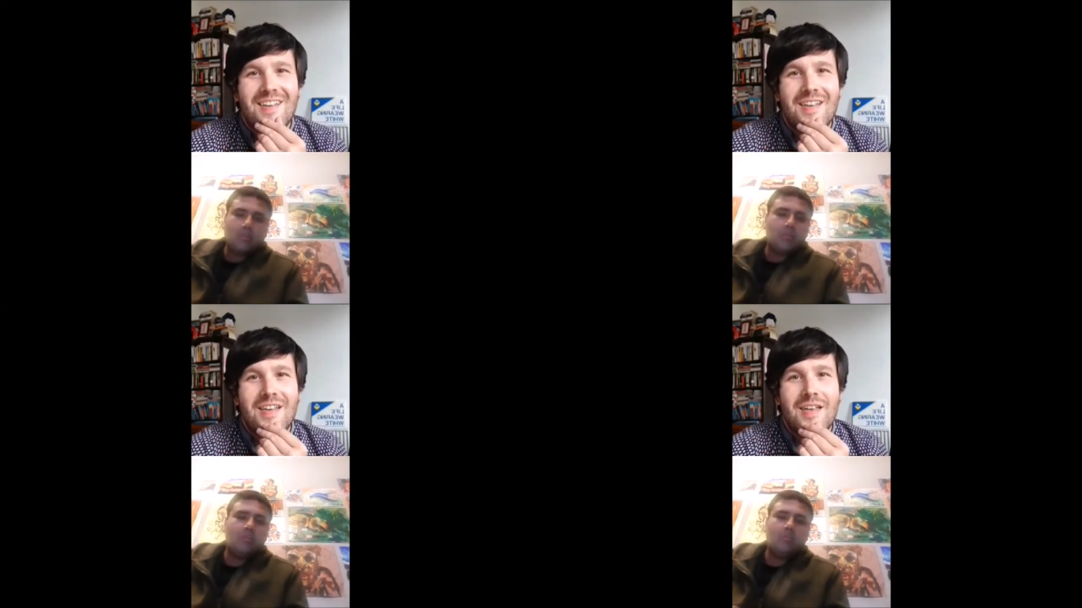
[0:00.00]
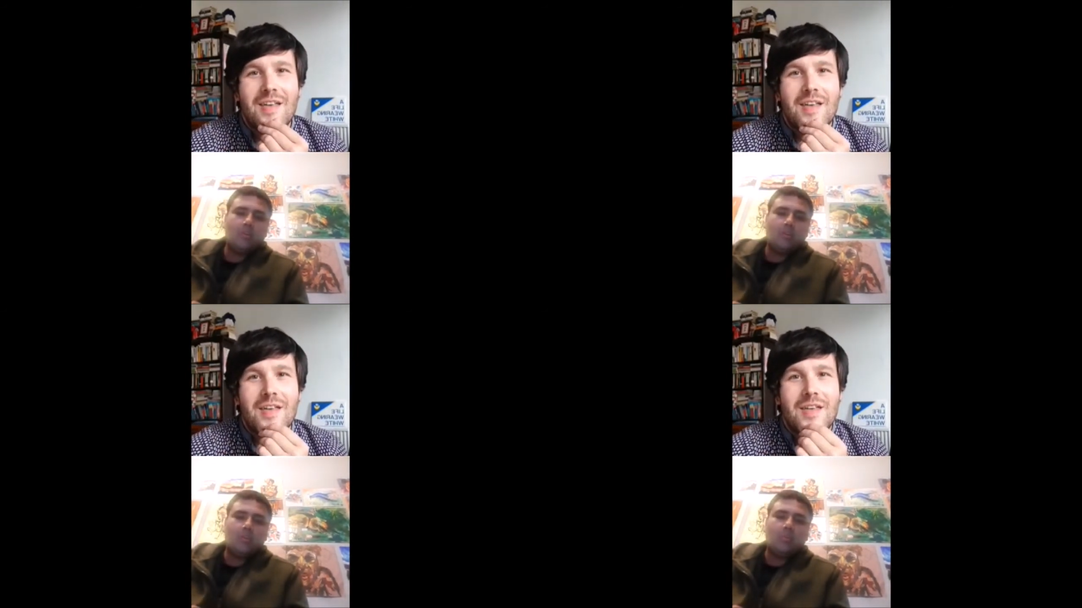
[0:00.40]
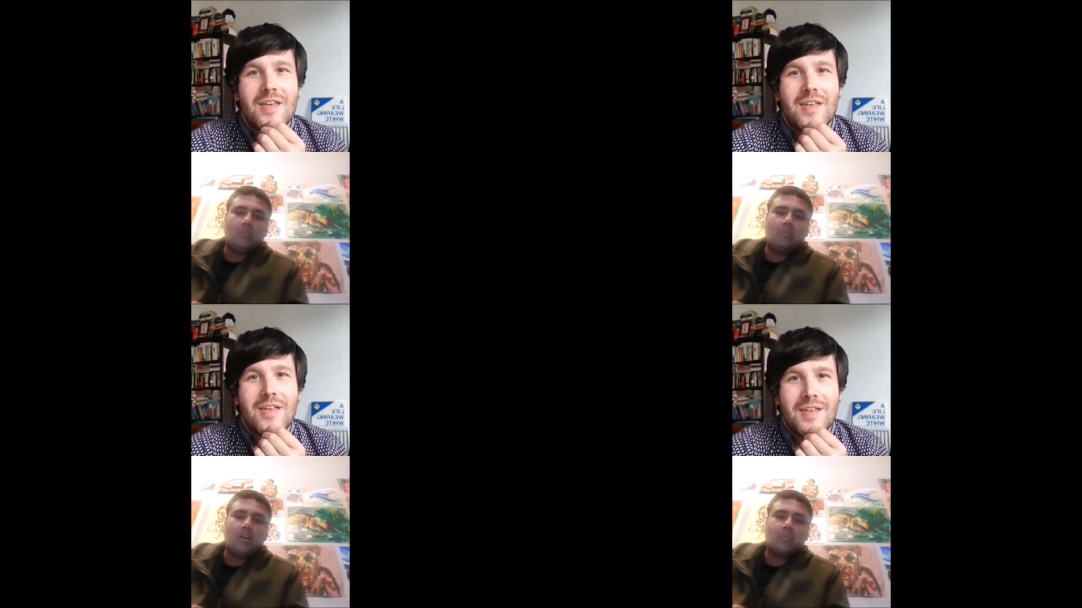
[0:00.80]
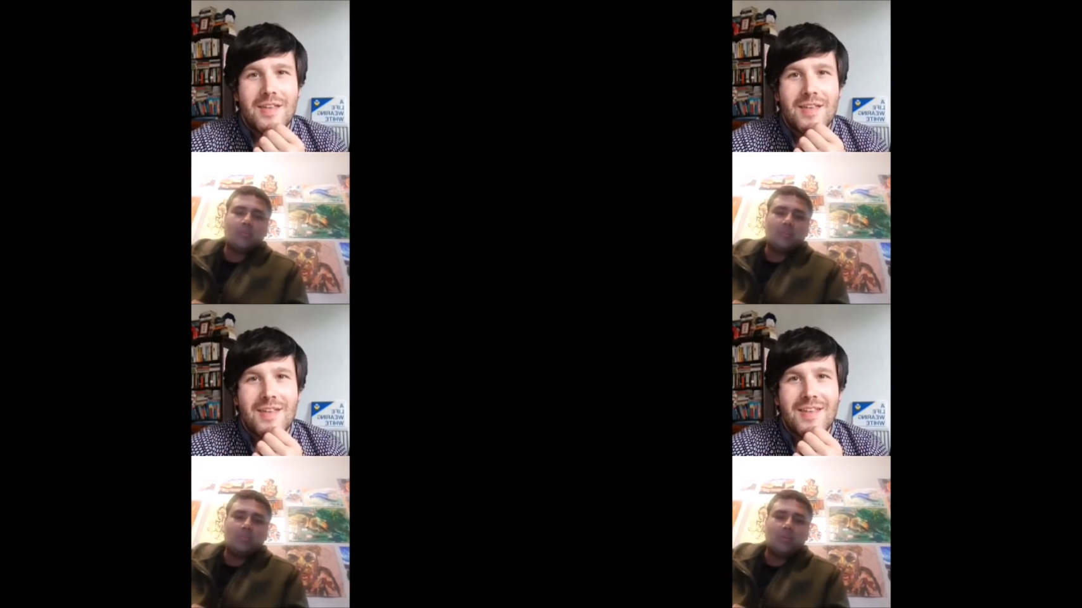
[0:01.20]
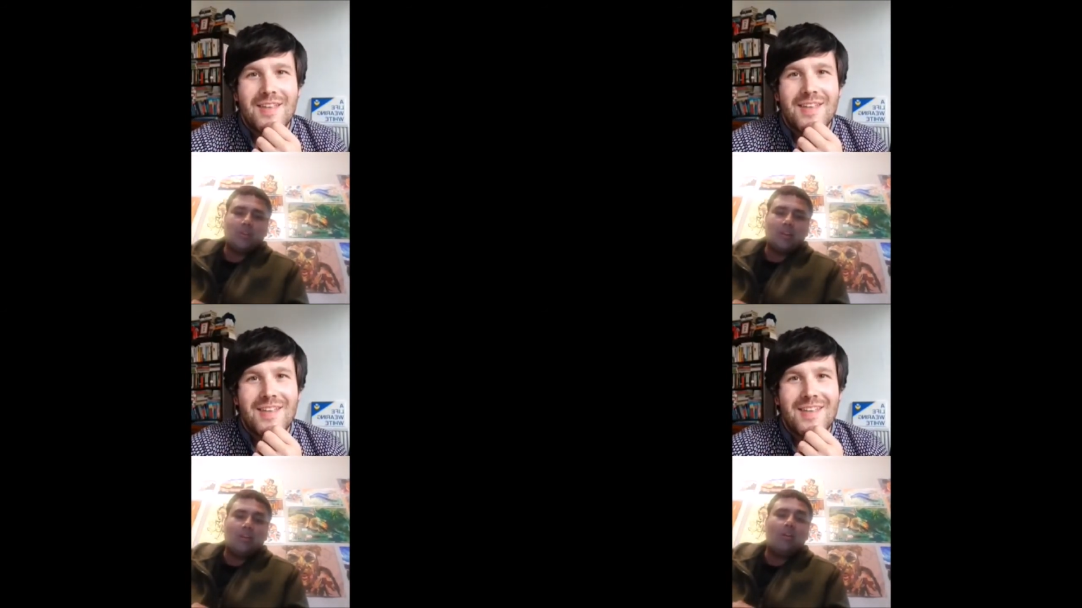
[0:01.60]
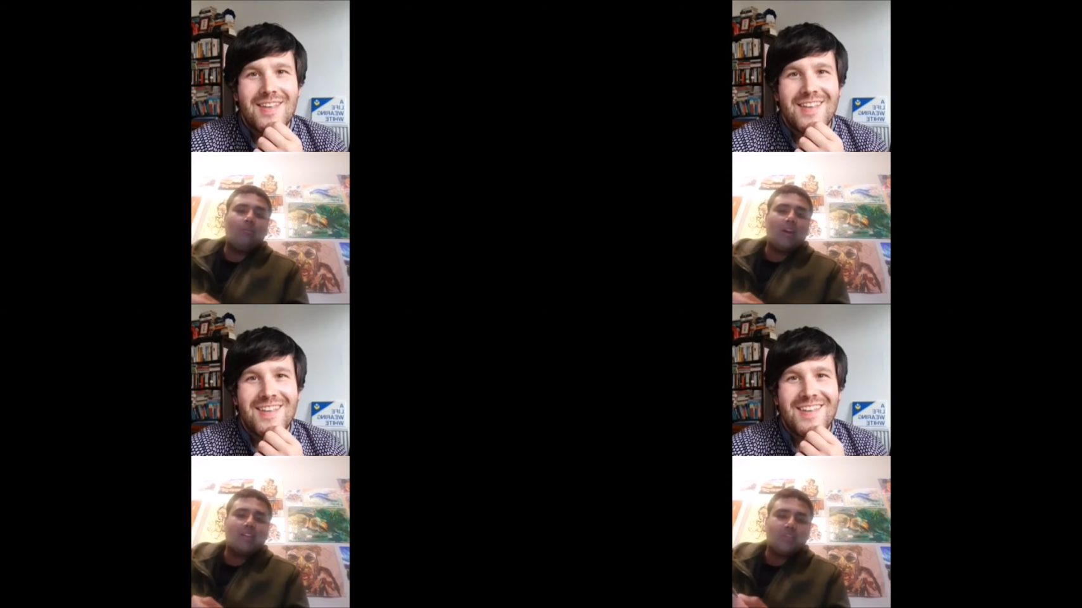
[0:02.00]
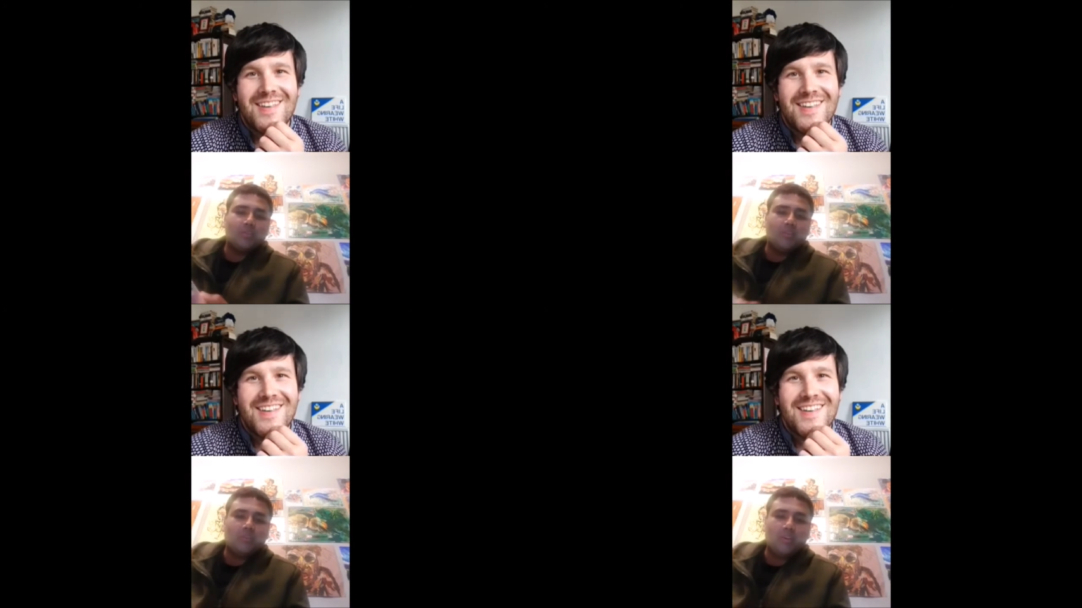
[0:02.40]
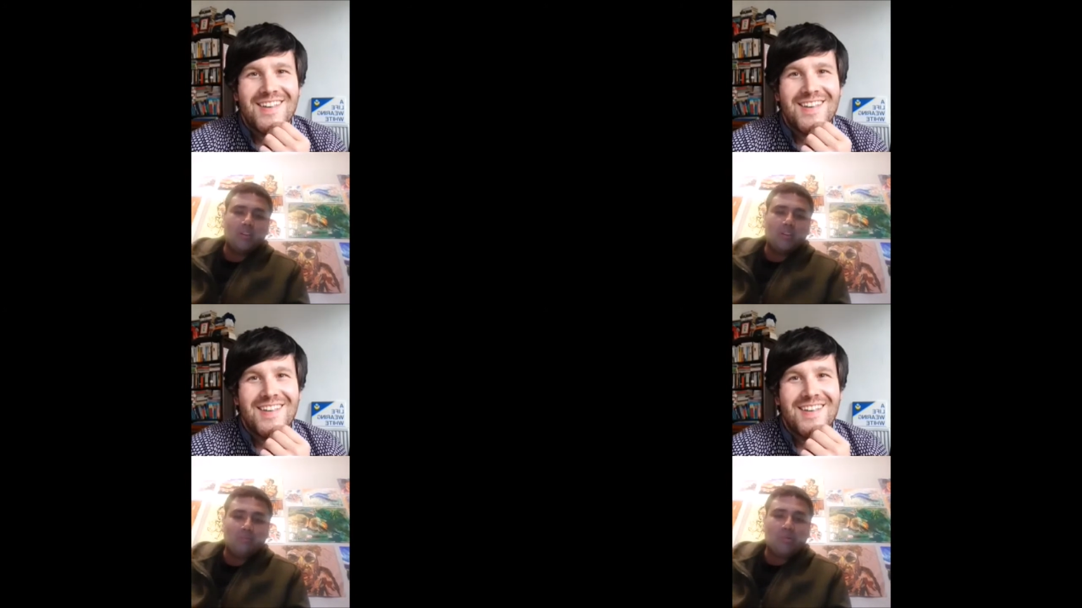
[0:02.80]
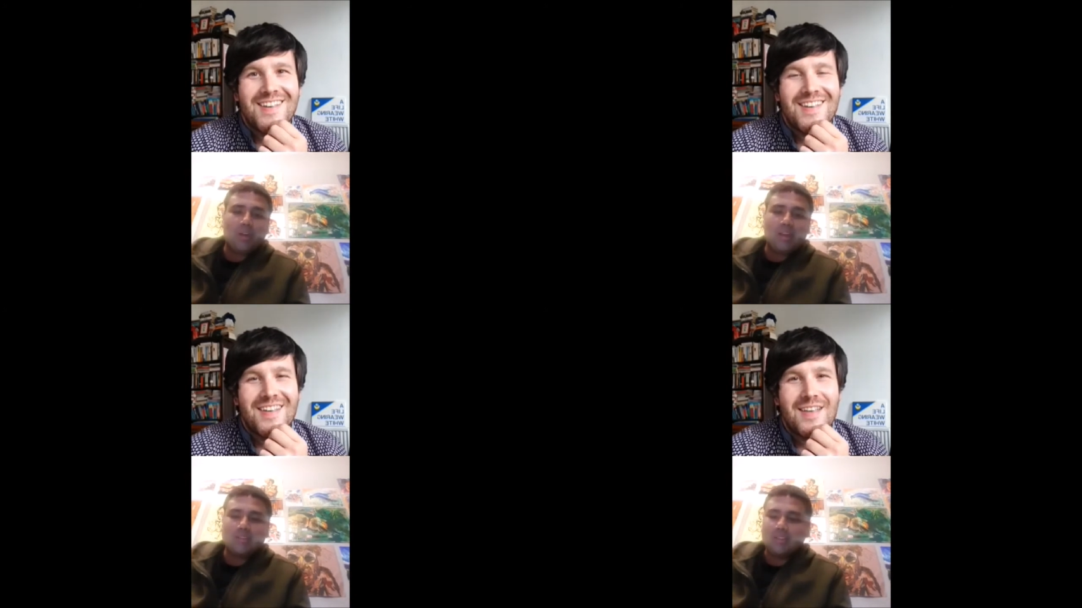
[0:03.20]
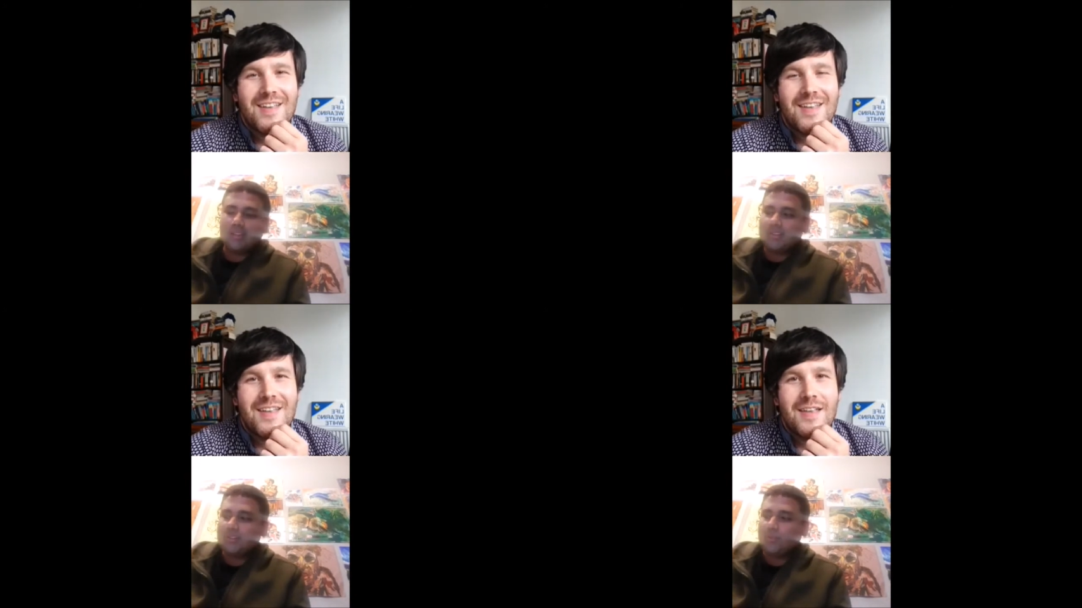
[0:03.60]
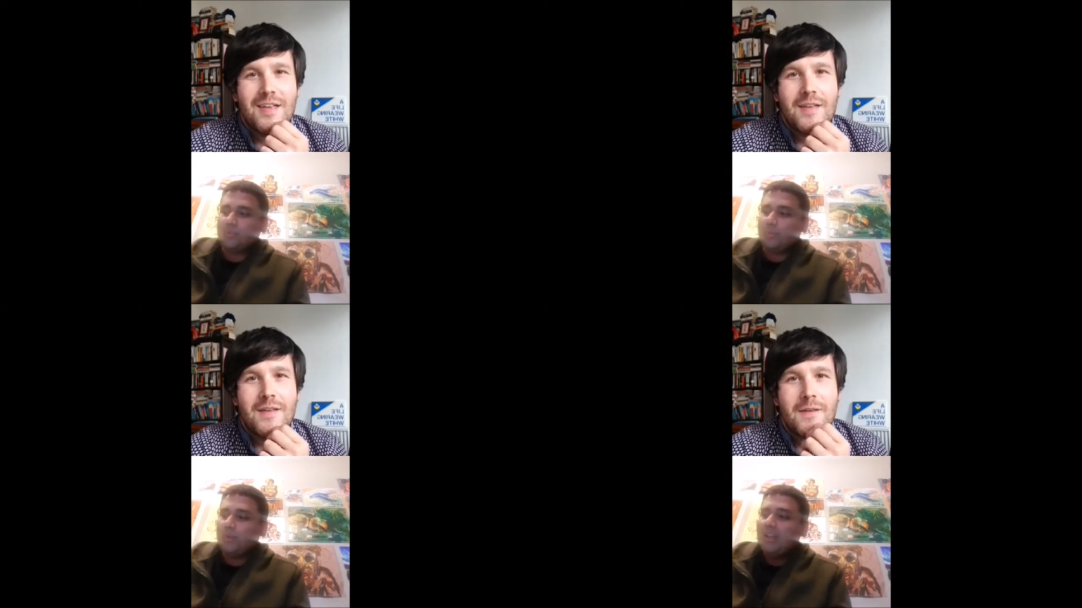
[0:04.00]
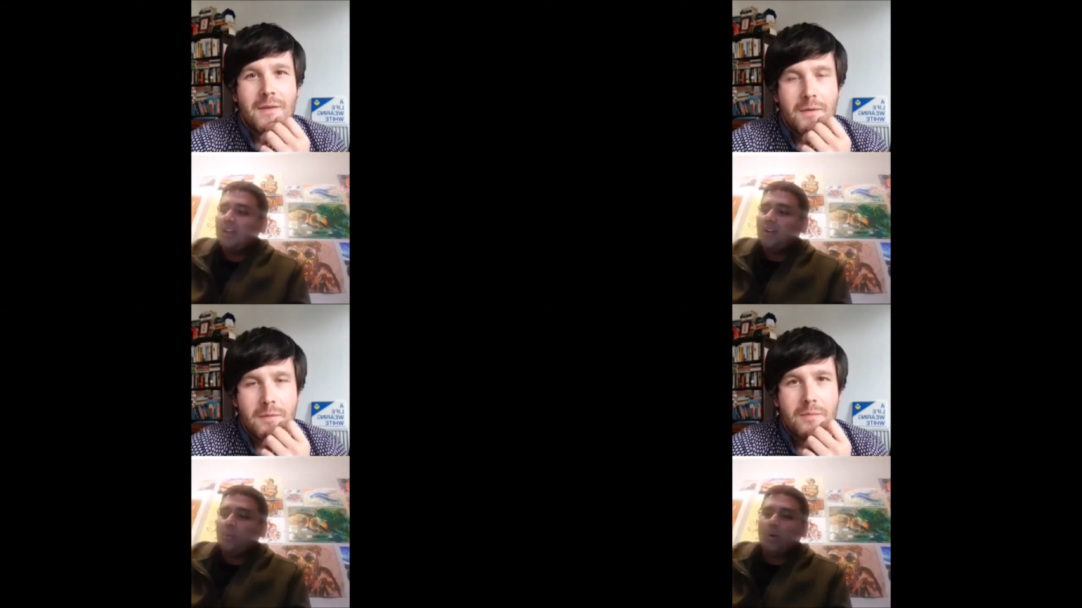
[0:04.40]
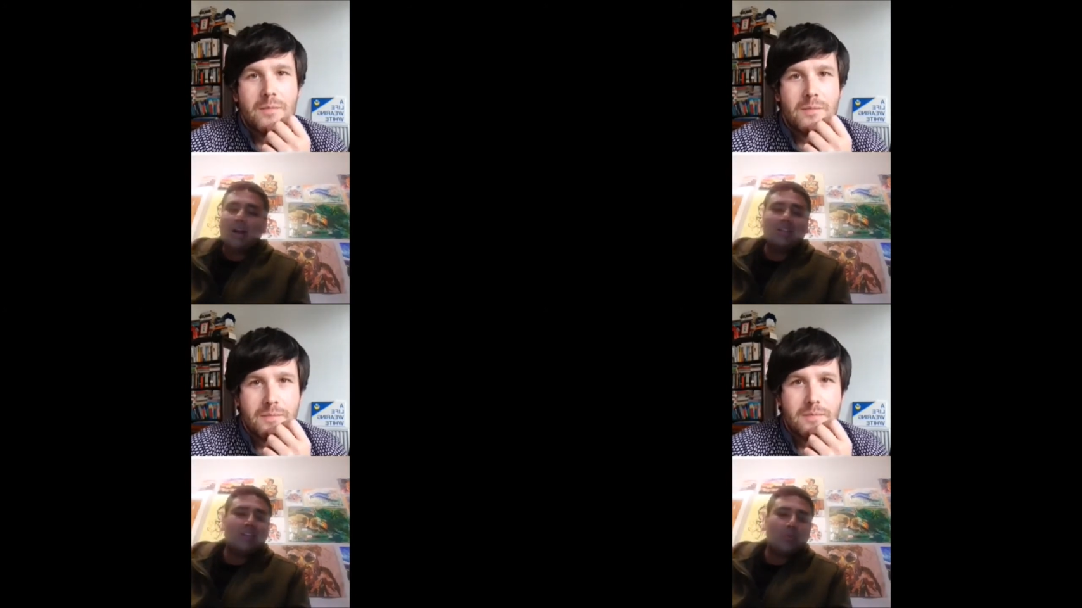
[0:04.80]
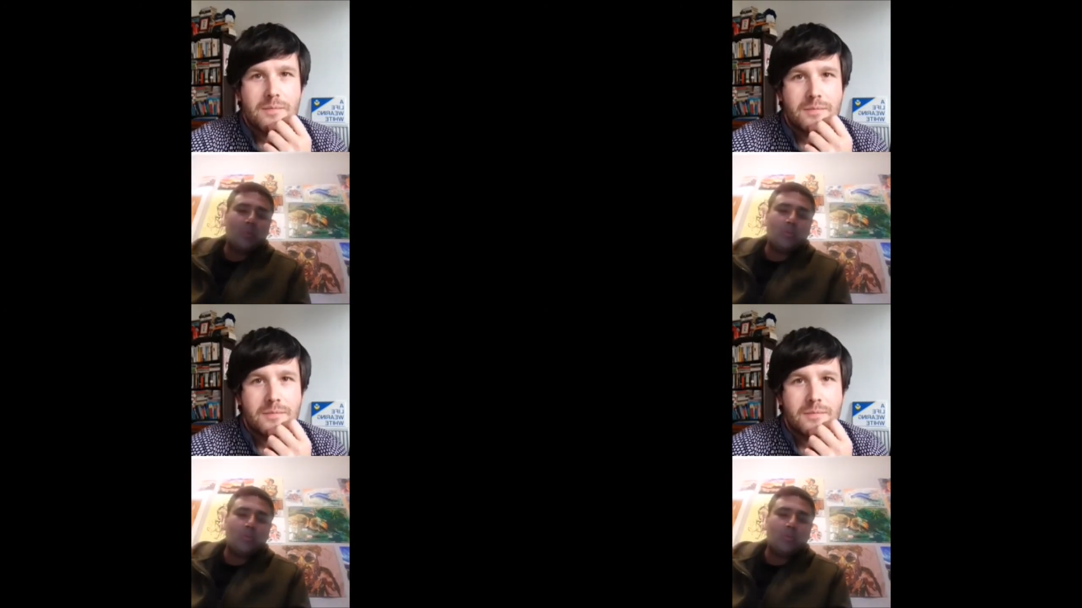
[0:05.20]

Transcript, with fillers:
Speaker 1: you, you know, you probably vouch for this, but I think a lot of writers during this period have been writing because it's sort of, what else can we do?